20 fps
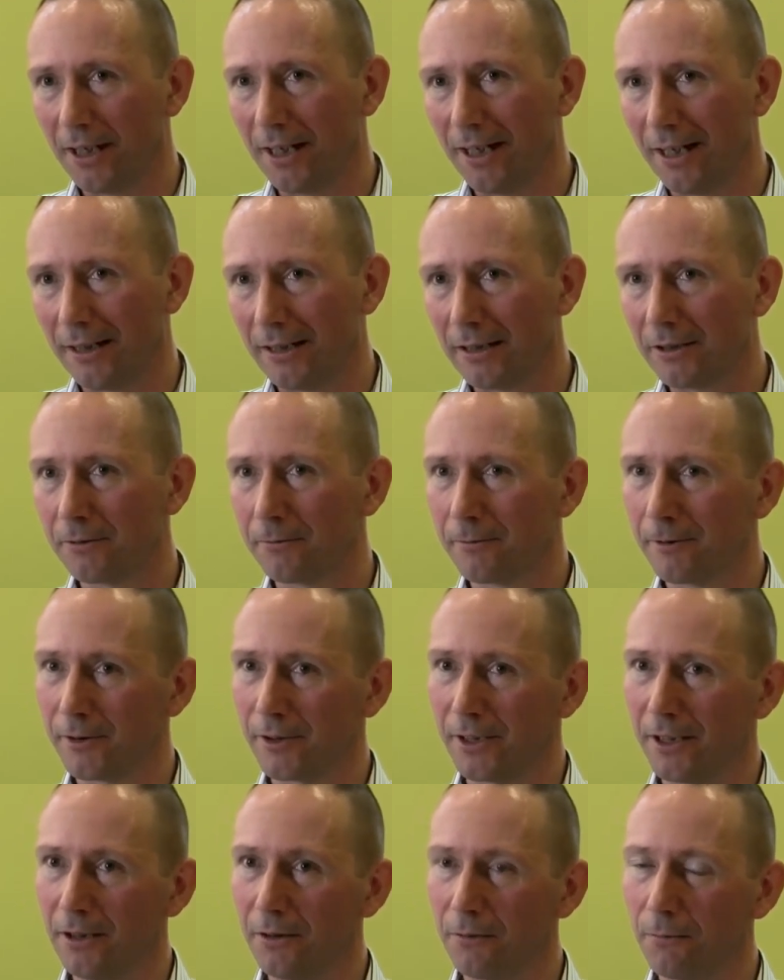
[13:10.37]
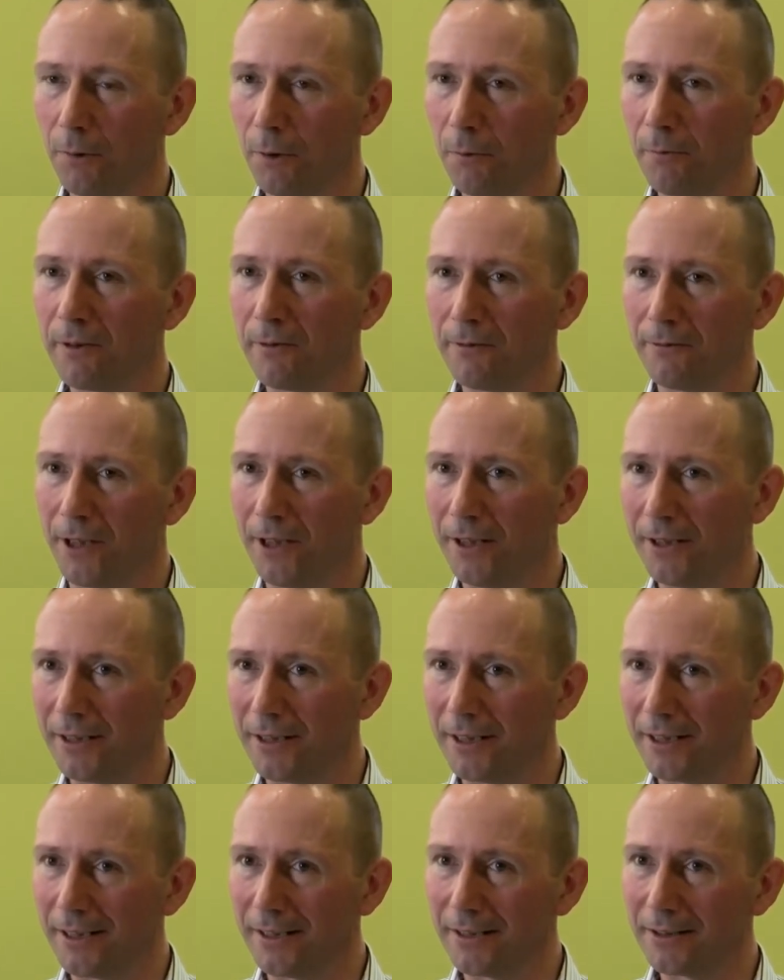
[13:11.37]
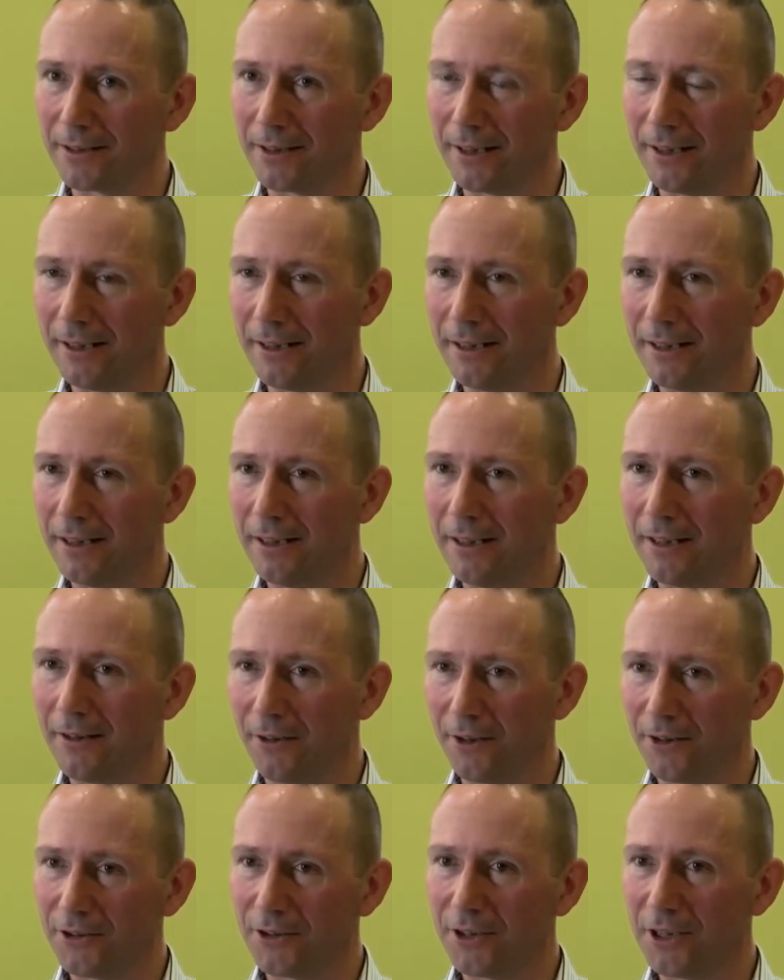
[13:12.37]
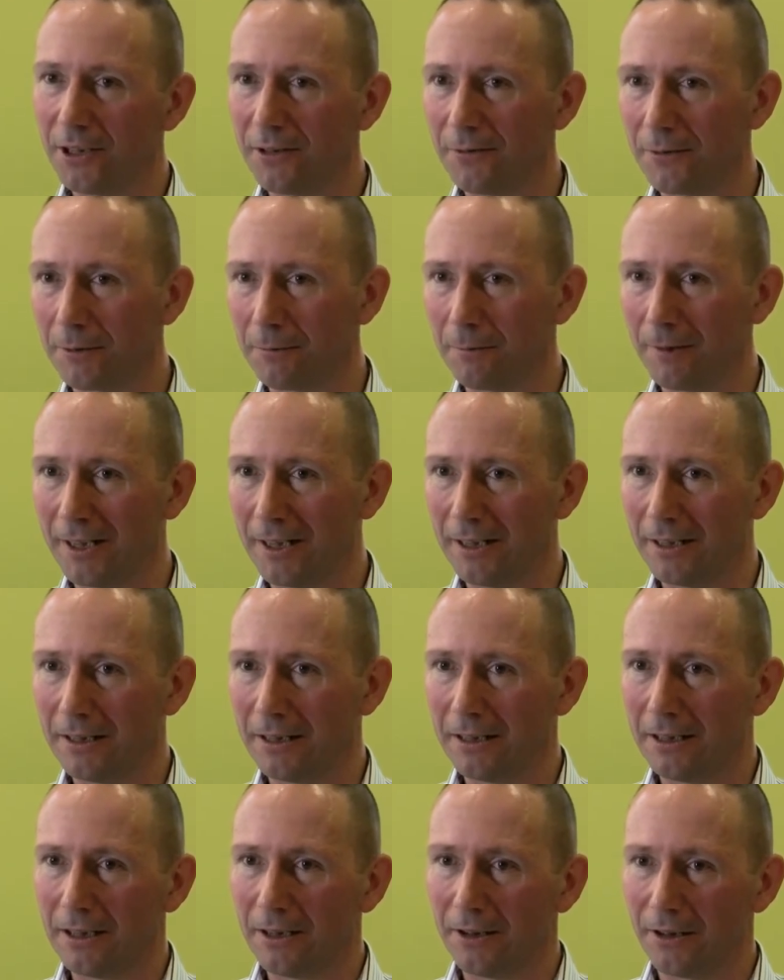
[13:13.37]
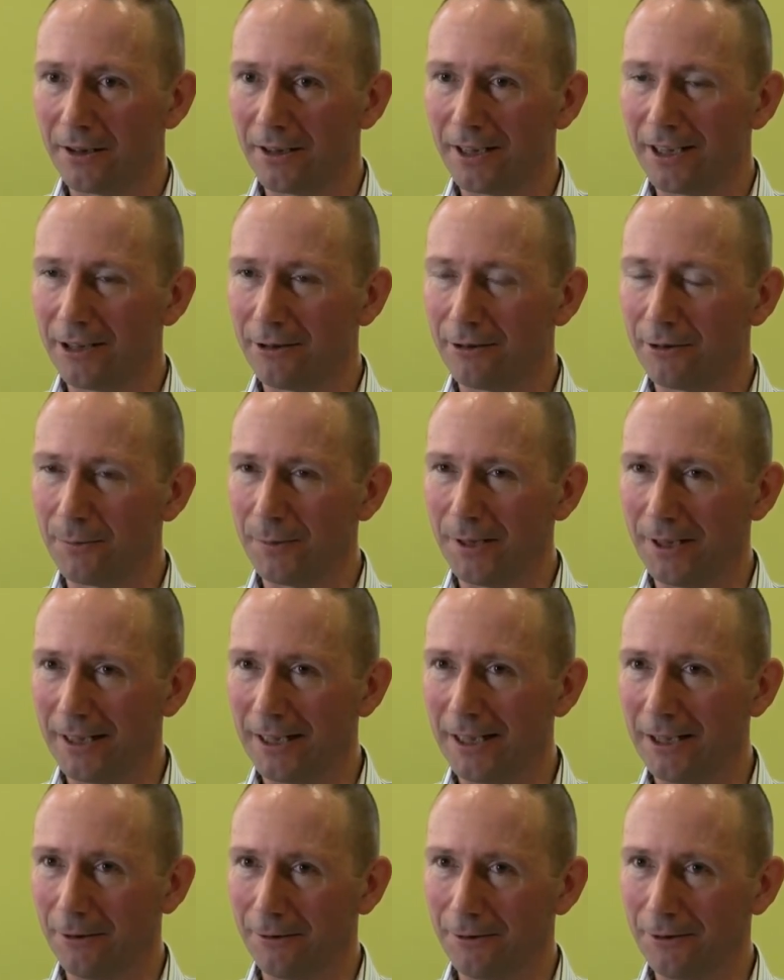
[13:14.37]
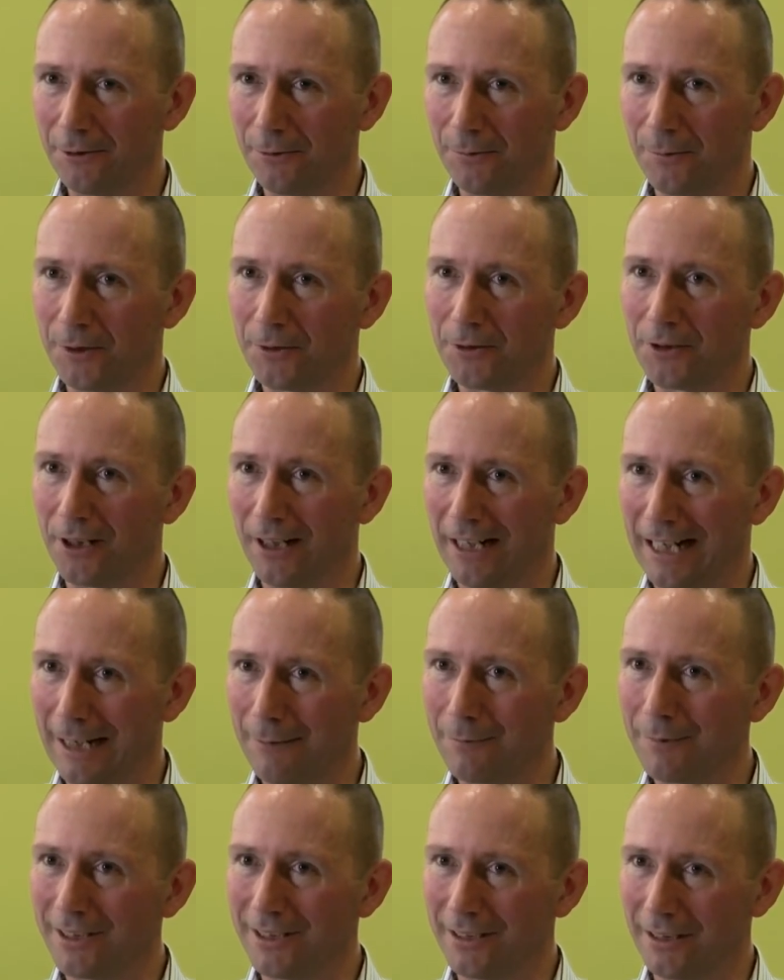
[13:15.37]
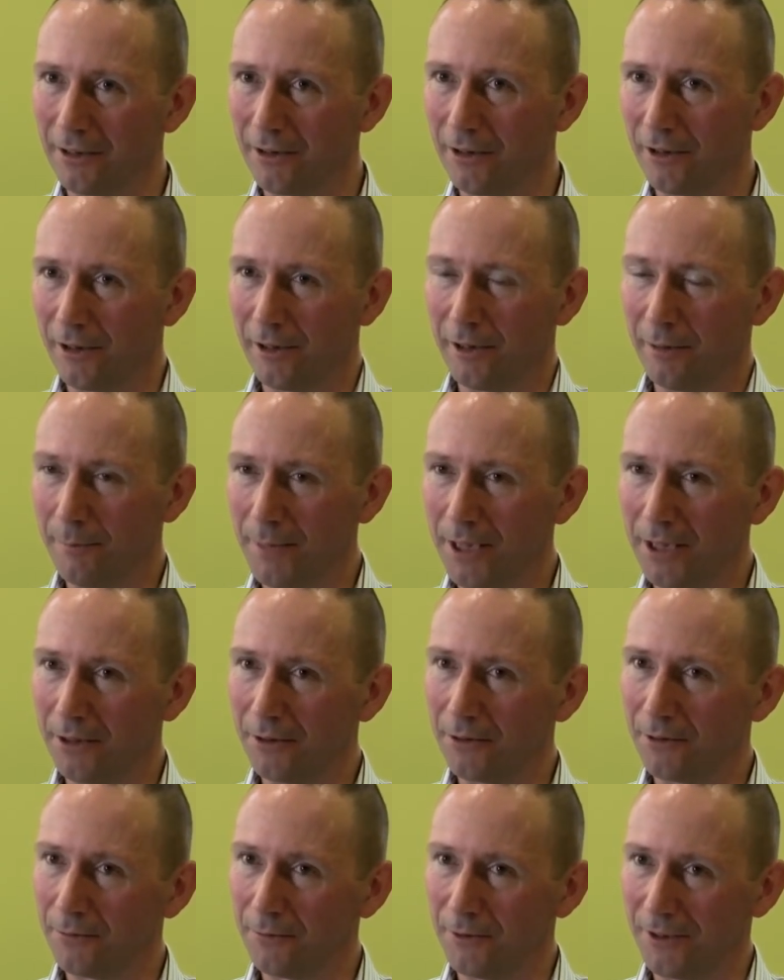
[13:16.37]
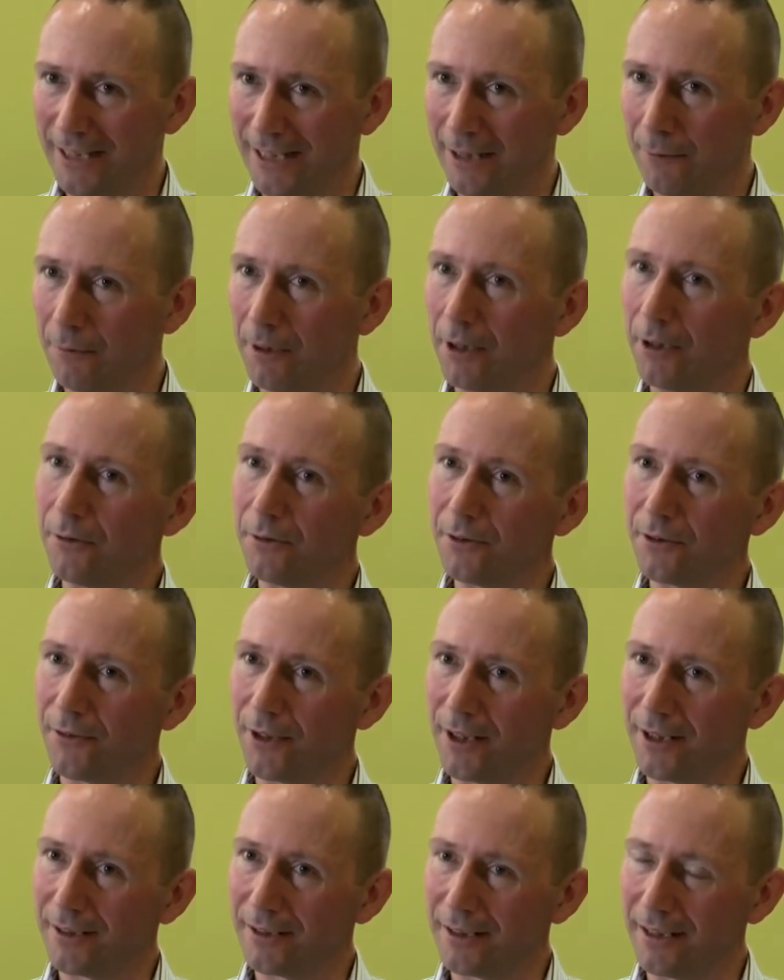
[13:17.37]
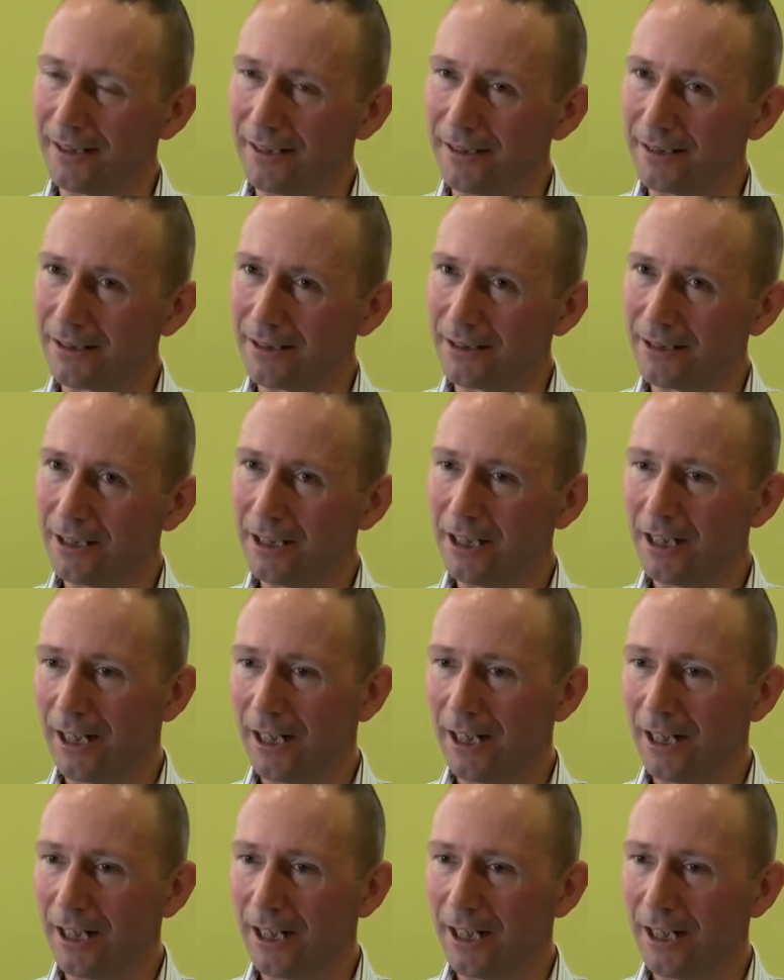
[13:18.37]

And as a result, what we're finding is the server where the data is being held is almost collapsing under the demands for downloads of that data.